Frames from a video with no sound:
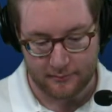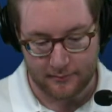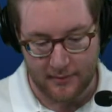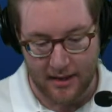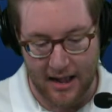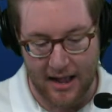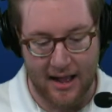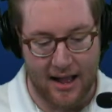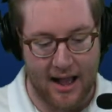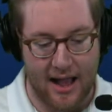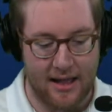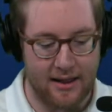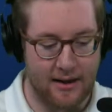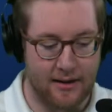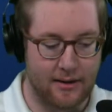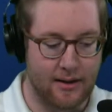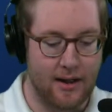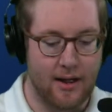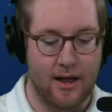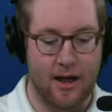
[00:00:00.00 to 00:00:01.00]

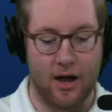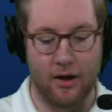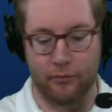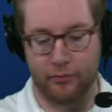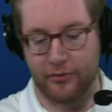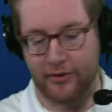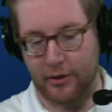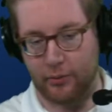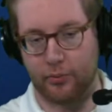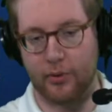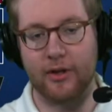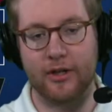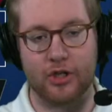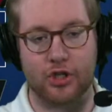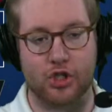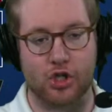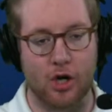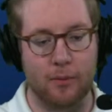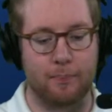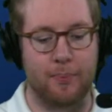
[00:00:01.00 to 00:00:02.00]
There really
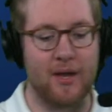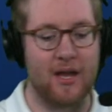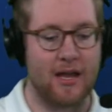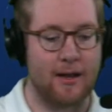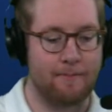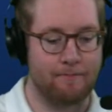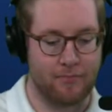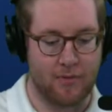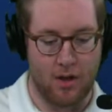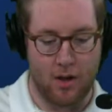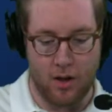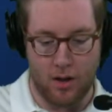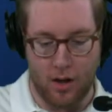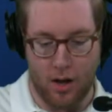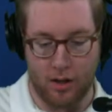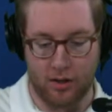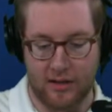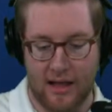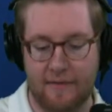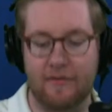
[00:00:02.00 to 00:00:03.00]
should be
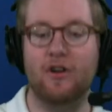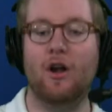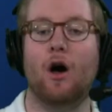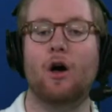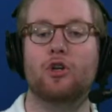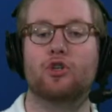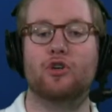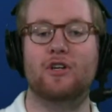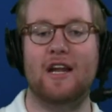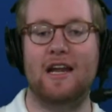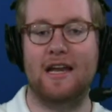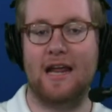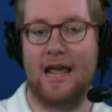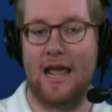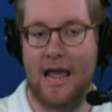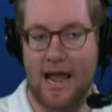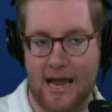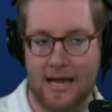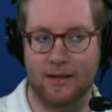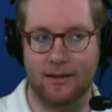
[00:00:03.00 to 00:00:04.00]

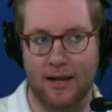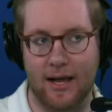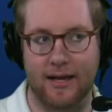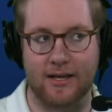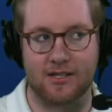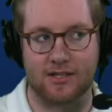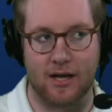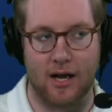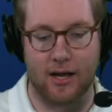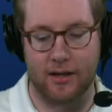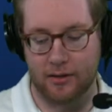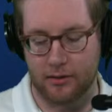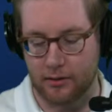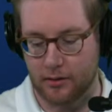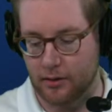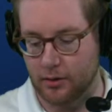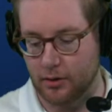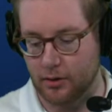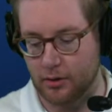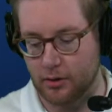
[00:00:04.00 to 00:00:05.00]
1,108 likes on
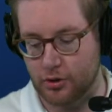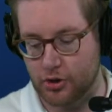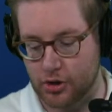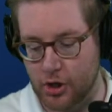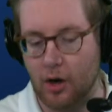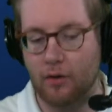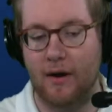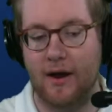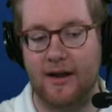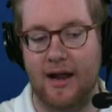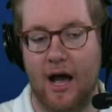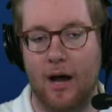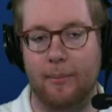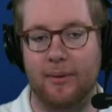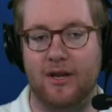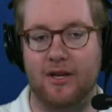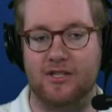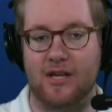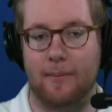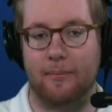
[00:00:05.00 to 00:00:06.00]
the show right now
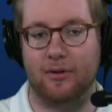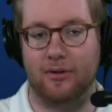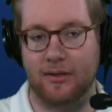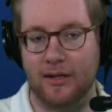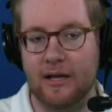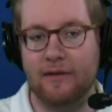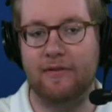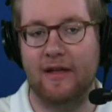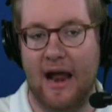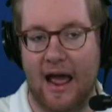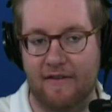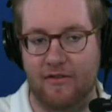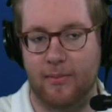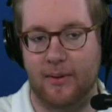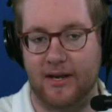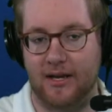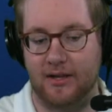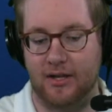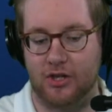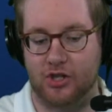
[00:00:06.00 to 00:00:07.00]
because I believe that
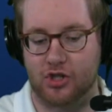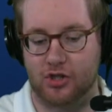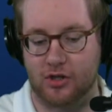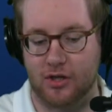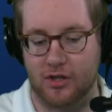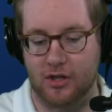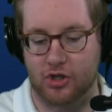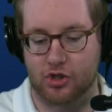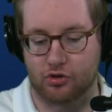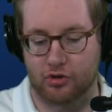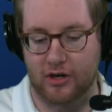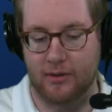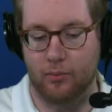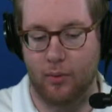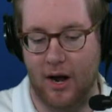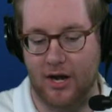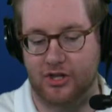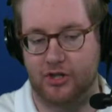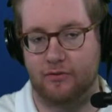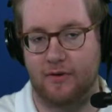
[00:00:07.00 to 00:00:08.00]
everybody in this stream
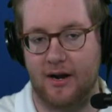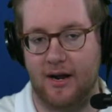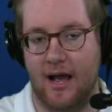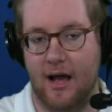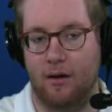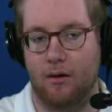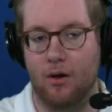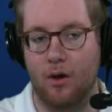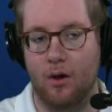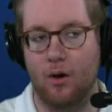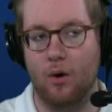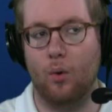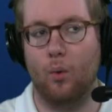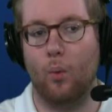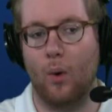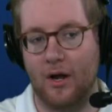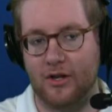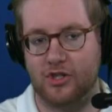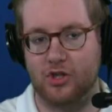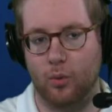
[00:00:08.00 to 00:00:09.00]
watching right now
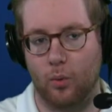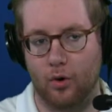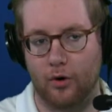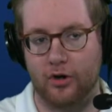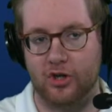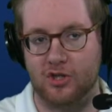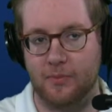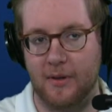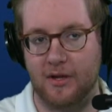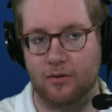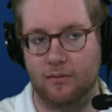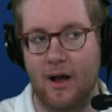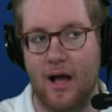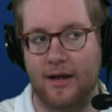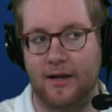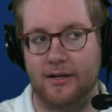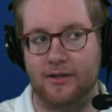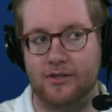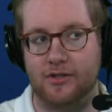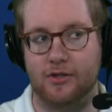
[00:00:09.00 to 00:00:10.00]
wants the Warriors to beat the
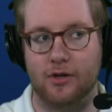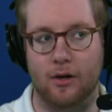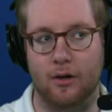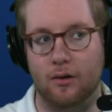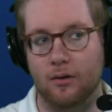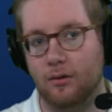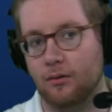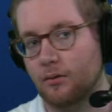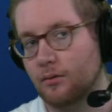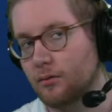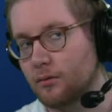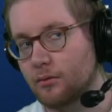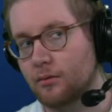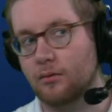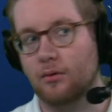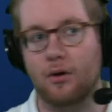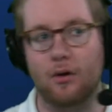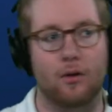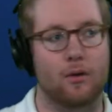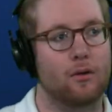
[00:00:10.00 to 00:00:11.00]
Rockets.
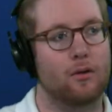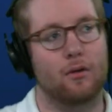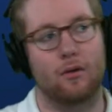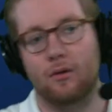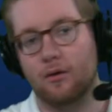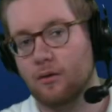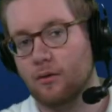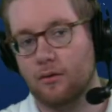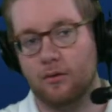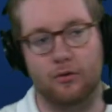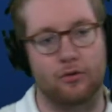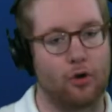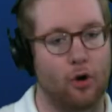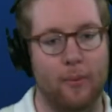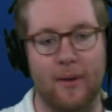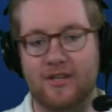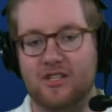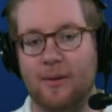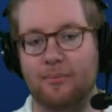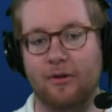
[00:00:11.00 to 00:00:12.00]
So don't
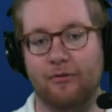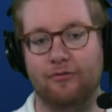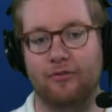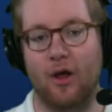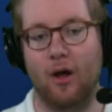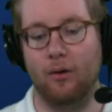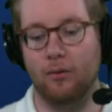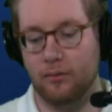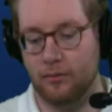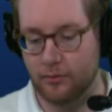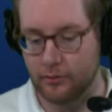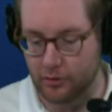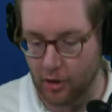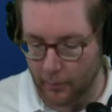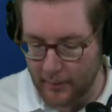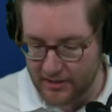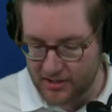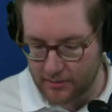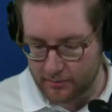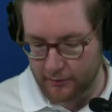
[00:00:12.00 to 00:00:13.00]
mess up the flow.
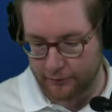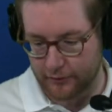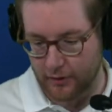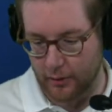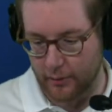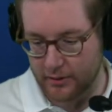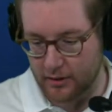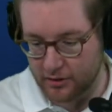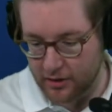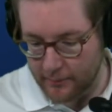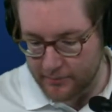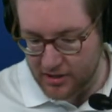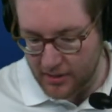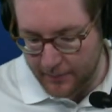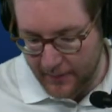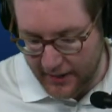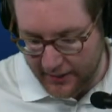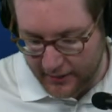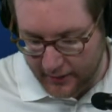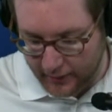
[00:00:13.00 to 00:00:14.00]
Hit the thumbs up
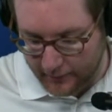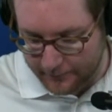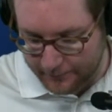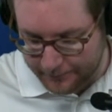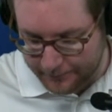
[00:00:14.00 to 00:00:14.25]
icon.